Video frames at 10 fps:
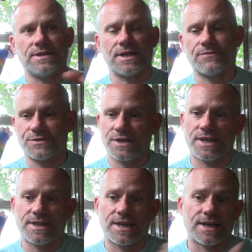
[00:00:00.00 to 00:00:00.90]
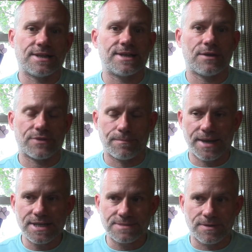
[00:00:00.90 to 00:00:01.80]
out the shed and then I clean out the
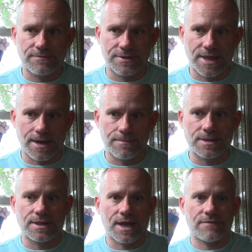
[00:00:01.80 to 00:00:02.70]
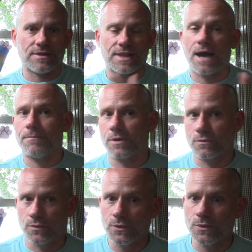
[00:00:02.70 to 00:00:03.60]
basement for them and they have a lot more
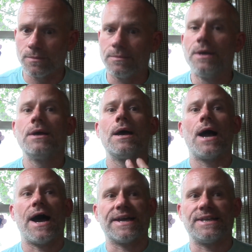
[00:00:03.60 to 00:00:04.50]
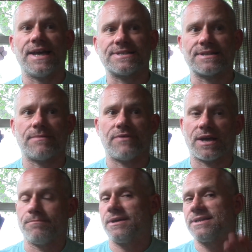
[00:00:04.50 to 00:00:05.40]
room, I can ask them if I
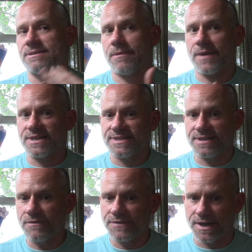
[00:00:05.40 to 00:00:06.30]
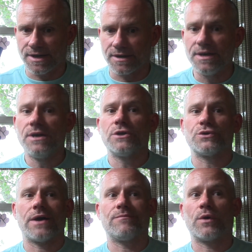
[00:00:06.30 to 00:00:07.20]
can bring some of my stuff here
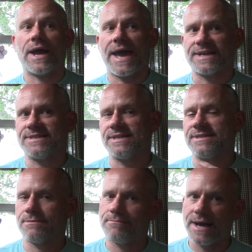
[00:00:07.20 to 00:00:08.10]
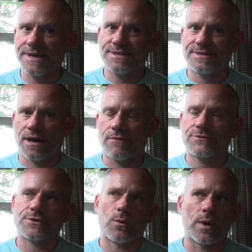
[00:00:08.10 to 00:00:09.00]
so I have more access to my stuff.
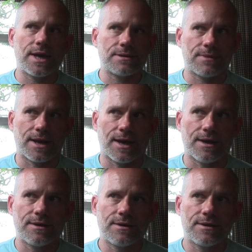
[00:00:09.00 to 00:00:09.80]
So wait a minute,